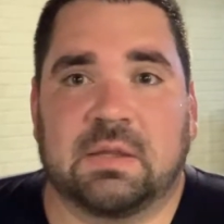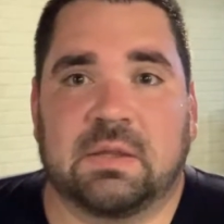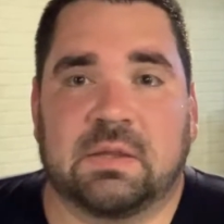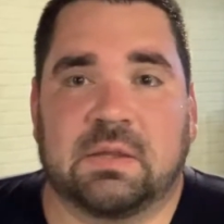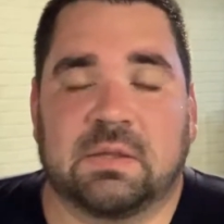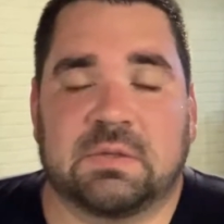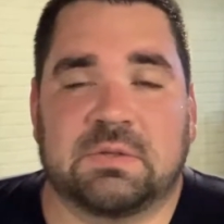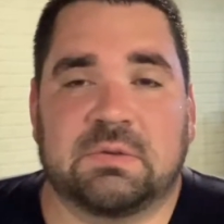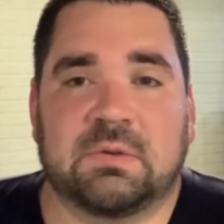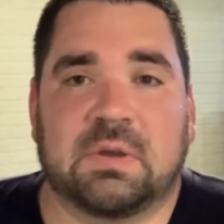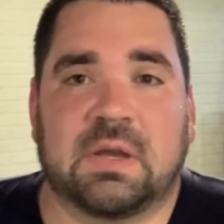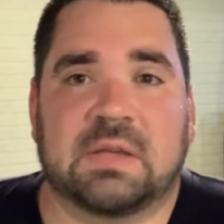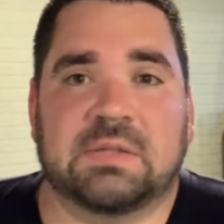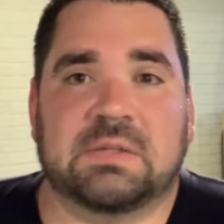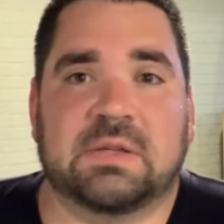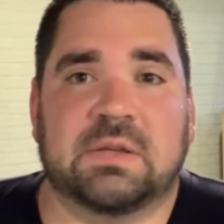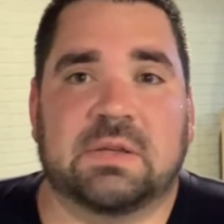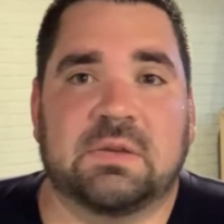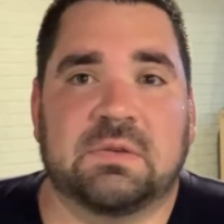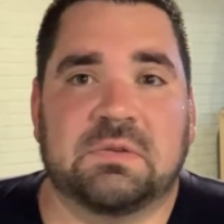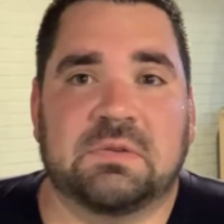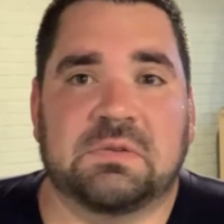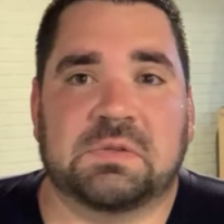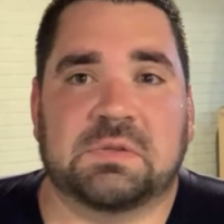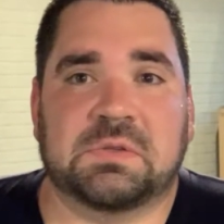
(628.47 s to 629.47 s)
that you guys can
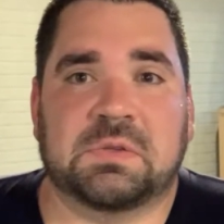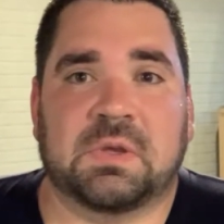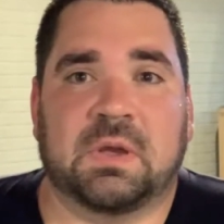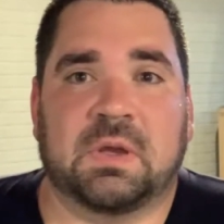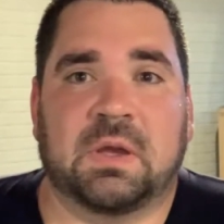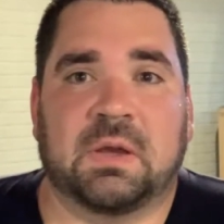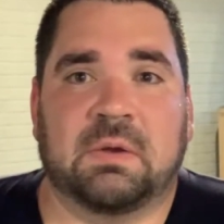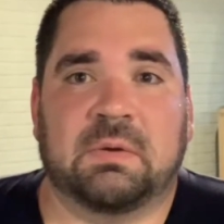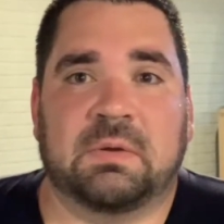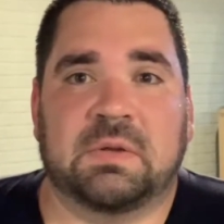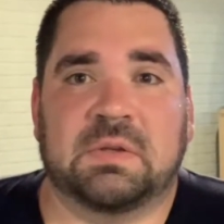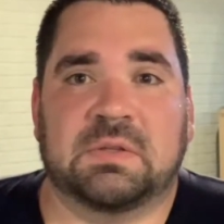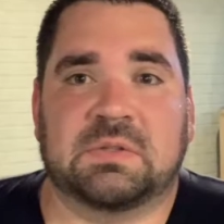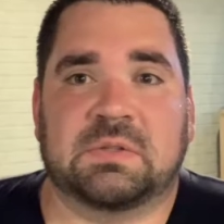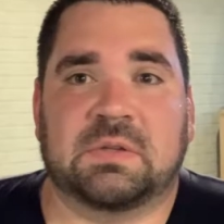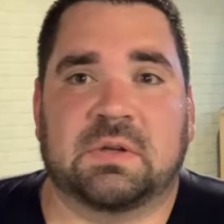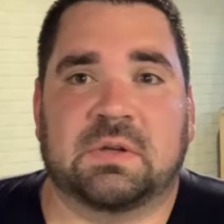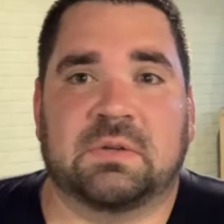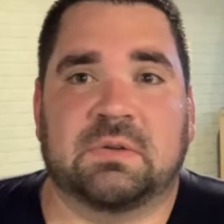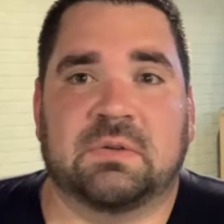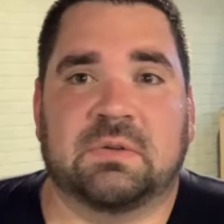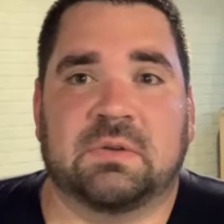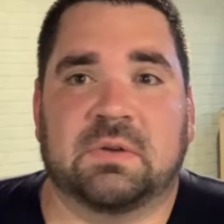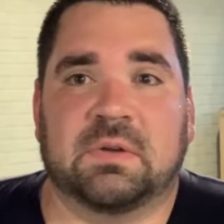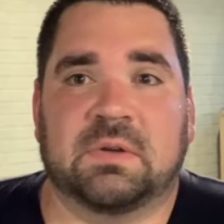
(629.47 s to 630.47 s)
use when you start
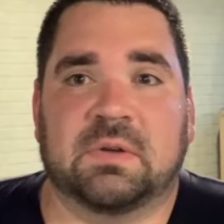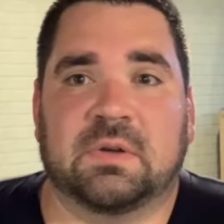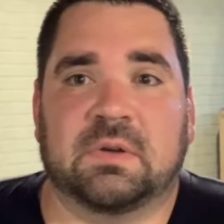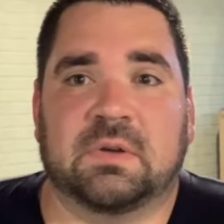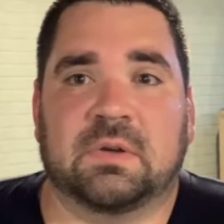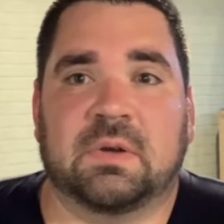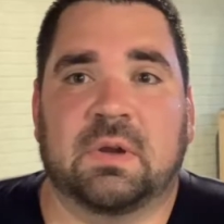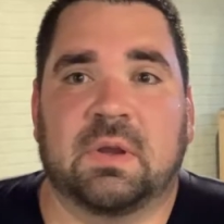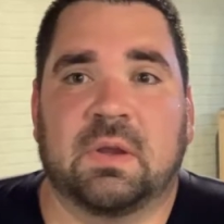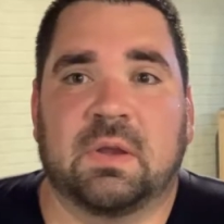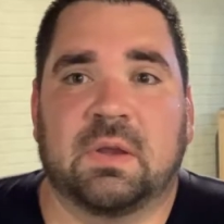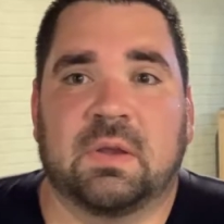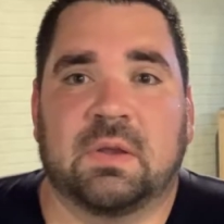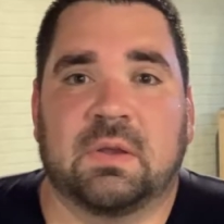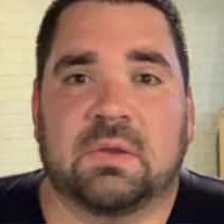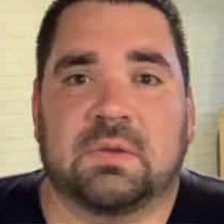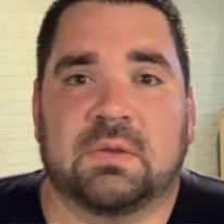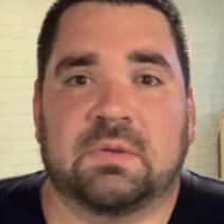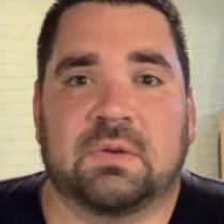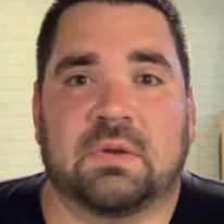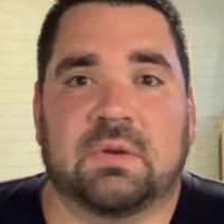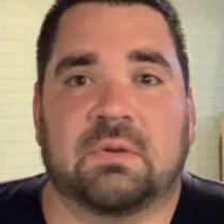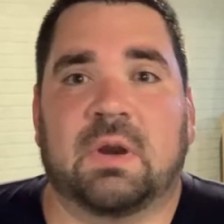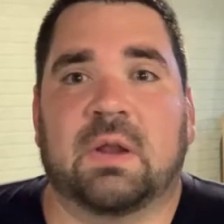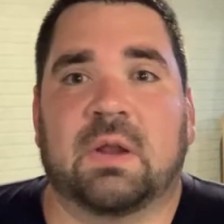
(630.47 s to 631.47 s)
doing your
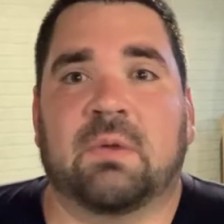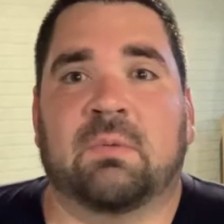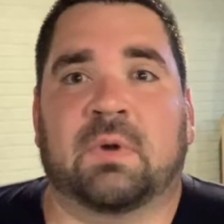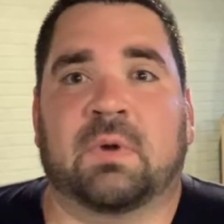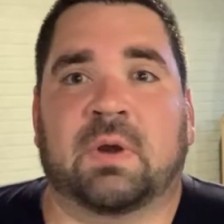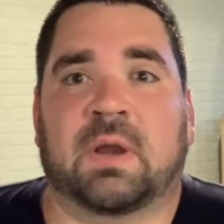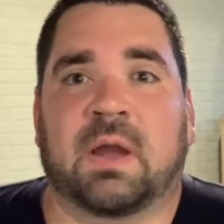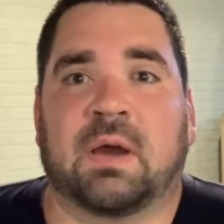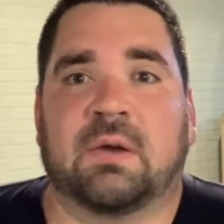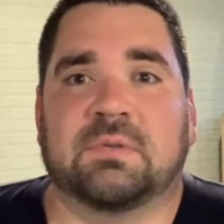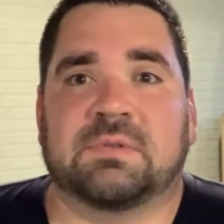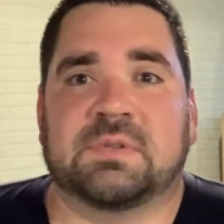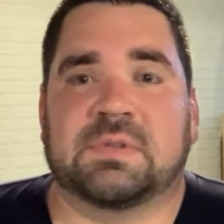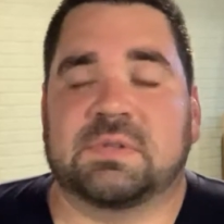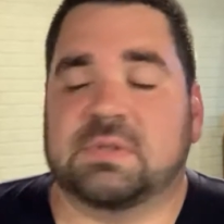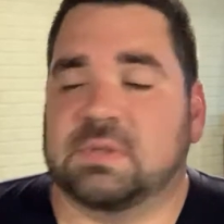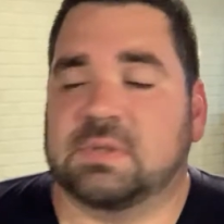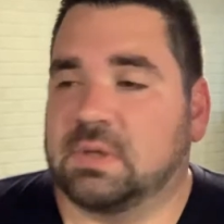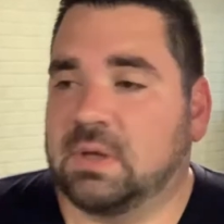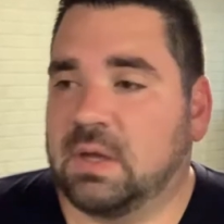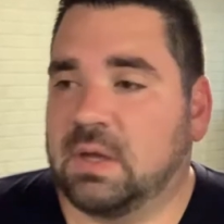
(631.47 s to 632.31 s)
running workouts.